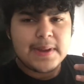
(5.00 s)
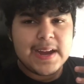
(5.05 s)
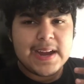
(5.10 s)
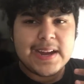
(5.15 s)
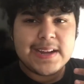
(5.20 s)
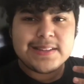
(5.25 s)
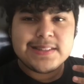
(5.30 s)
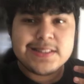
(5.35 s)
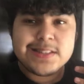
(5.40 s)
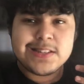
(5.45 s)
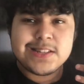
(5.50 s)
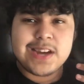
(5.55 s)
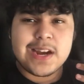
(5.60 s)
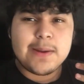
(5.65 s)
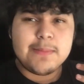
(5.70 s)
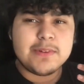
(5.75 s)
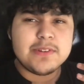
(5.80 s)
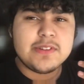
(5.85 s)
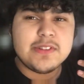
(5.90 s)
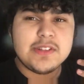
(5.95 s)
guys, this is
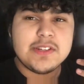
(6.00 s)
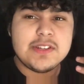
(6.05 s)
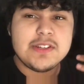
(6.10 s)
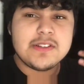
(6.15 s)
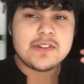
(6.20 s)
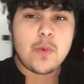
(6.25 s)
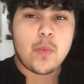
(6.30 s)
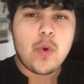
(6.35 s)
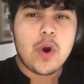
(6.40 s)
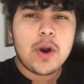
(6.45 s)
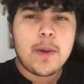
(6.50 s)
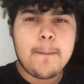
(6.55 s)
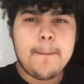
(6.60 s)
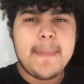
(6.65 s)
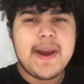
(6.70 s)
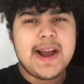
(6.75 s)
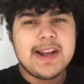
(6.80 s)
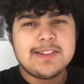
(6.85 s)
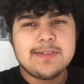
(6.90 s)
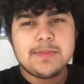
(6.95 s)
Johnny Martinez and welcome
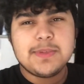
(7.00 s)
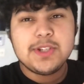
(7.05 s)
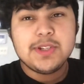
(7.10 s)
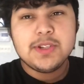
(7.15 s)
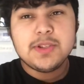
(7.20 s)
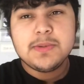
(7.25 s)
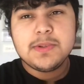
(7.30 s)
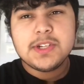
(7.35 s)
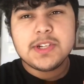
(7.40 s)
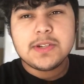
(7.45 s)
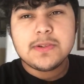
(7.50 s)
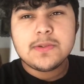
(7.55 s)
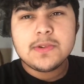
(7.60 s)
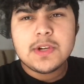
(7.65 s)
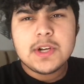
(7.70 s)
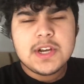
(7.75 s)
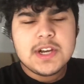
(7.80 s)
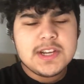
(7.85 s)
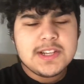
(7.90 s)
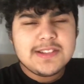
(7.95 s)
back to my YouTube channel.
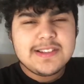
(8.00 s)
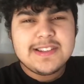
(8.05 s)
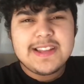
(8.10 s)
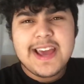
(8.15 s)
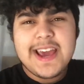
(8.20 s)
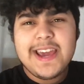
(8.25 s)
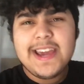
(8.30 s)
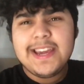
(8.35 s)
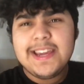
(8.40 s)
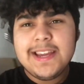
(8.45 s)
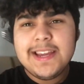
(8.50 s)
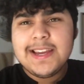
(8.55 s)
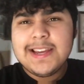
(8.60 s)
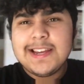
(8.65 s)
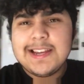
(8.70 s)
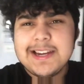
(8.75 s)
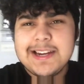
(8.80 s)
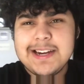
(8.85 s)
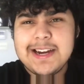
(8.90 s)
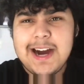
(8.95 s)
Today,
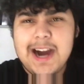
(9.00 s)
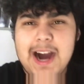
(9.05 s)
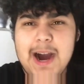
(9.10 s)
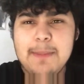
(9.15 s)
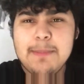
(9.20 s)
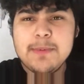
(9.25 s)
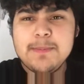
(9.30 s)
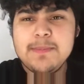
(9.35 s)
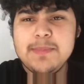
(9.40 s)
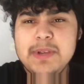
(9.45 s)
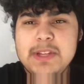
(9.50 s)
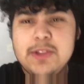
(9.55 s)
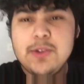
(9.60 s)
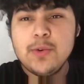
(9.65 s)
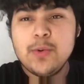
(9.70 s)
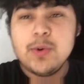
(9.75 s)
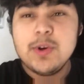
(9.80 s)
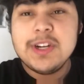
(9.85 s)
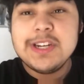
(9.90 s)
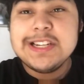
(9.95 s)
I'm going to be
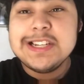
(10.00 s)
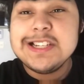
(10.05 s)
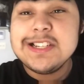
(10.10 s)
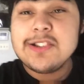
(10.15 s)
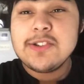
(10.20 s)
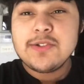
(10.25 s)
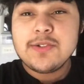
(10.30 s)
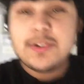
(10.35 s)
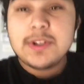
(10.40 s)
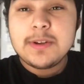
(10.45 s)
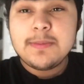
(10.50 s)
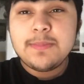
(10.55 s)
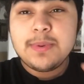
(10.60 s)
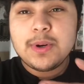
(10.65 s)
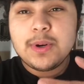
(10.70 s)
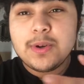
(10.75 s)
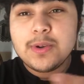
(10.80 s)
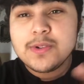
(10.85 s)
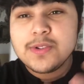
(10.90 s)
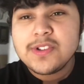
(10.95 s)
doing Instagram
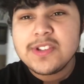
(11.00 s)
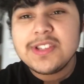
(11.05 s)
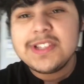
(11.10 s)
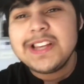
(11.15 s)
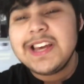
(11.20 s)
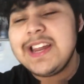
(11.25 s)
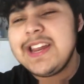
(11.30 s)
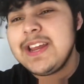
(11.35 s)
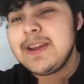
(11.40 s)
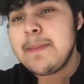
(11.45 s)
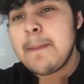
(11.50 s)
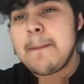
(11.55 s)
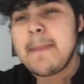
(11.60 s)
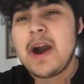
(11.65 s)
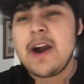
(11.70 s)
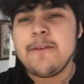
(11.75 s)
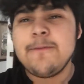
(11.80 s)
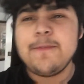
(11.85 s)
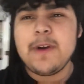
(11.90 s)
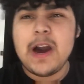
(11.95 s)
polls, letting
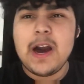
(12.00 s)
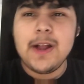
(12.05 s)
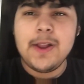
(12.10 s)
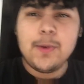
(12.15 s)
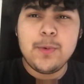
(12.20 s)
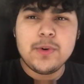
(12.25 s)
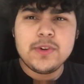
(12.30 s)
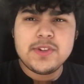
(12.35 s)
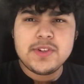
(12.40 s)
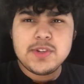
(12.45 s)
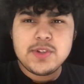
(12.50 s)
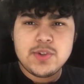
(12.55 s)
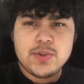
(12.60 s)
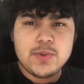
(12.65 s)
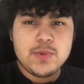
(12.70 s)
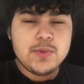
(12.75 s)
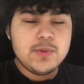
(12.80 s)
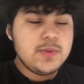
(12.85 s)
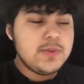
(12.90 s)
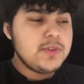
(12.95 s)
my followers
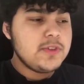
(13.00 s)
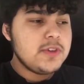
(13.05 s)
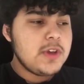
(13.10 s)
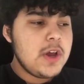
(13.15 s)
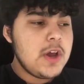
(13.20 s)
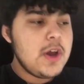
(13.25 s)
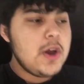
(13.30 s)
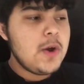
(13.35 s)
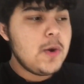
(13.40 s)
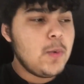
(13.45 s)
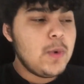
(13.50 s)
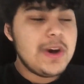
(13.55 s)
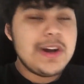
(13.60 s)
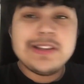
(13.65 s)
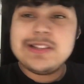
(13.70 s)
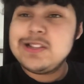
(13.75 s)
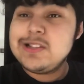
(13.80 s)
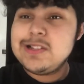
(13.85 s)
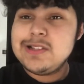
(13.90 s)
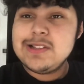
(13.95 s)
choose
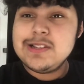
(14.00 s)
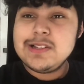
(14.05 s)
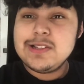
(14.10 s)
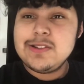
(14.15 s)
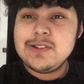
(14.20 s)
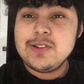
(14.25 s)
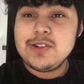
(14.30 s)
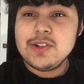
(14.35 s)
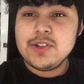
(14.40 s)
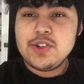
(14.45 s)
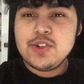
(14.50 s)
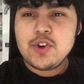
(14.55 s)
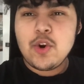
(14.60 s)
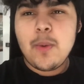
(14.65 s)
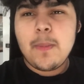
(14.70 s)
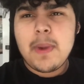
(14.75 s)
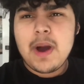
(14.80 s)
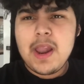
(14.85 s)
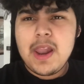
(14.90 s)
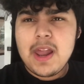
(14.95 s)
what to
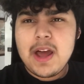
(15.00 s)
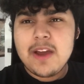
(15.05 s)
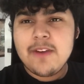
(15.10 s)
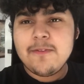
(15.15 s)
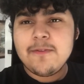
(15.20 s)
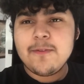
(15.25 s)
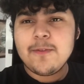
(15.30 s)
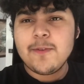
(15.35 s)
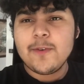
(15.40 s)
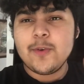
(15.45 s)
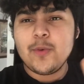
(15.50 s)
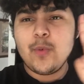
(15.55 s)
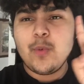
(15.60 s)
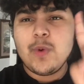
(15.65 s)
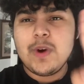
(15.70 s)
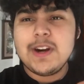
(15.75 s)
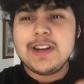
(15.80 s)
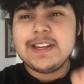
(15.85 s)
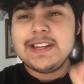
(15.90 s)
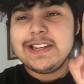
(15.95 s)
control my life for
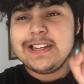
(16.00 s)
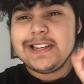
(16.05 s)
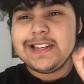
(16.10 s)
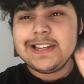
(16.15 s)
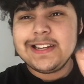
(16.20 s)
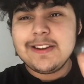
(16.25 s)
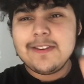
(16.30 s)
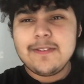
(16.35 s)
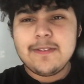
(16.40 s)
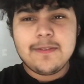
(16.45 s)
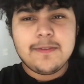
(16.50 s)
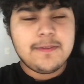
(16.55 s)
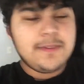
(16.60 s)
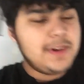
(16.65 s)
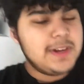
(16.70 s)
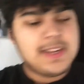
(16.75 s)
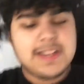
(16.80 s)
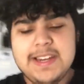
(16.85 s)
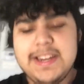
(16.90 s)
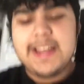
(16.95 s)
one
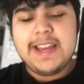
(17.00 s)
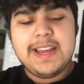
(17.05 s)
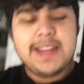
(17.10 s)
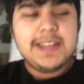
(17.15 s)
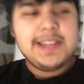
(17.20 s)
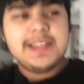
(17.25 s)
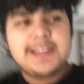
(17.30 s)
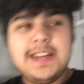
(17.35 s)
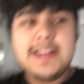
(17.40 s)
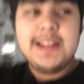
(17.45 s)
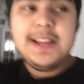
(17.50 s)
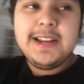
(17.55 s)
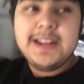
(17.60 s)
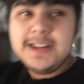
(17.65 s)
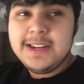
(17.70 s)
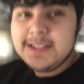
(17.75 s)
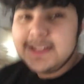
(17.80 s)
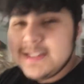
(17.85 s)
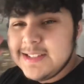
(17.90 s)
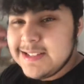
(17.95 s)
fucking day.
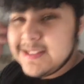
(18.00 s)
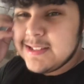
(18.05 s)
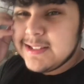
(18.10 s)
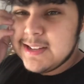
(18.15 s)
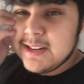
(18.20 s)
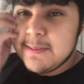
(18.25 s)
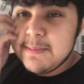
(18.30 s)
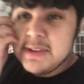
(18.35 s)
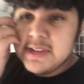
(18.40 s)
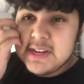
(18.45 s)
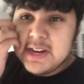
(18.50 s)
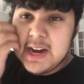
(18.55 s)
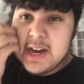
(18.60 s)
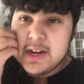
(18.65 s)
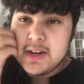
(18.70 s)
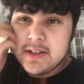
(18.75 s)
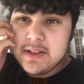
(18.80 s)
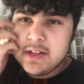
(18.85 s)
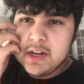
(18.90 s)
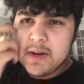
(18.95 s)
This is going to be
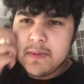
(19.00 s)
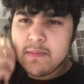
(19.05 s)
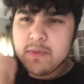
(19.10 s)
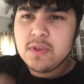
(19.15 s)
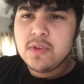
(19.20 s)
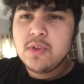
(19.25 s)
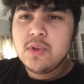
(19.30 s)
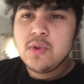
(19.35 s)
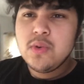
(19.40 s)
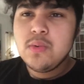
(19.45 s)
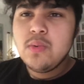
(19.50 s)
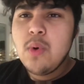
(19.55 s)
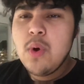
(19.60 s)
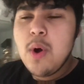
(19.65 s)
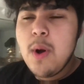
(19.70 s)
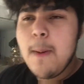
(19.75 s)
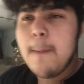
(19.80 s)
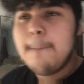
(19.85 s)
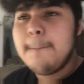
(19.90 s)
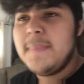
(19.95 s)
kind of dumb to do,
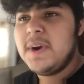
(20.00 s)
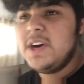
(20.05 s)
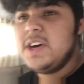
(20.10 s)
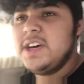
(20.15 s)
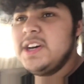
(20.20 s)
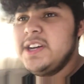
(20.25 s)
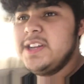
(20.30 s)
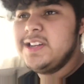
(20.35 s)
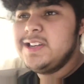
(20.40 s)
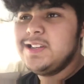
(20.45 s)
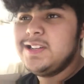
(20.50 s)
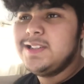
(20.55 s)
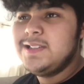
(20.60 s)
but